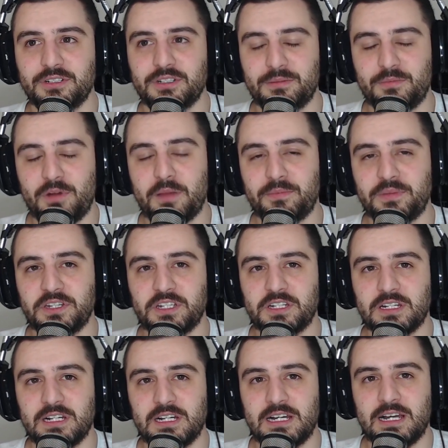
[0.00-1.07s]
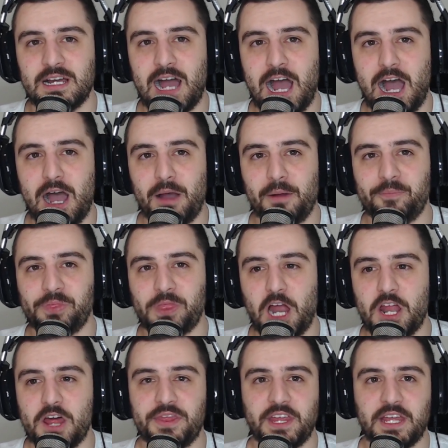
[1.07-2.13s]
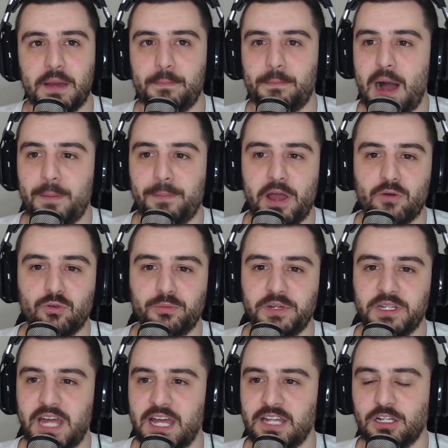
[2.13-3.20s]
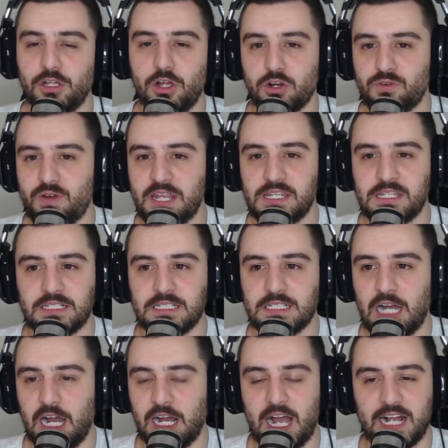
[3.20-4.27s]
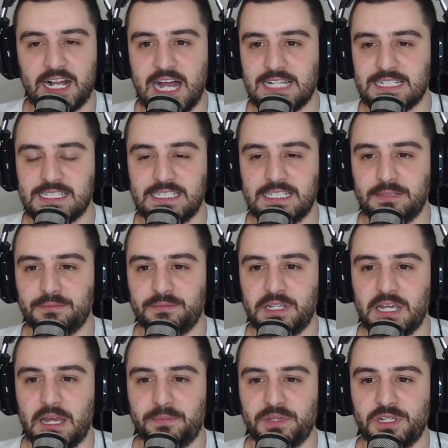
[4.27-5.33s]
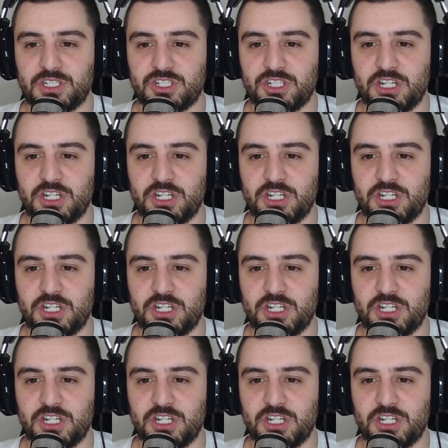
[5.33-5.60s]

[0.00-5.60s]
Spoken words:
In my opinion, I don't think Mbappe will be there in the long run. I can't see him being at PSG.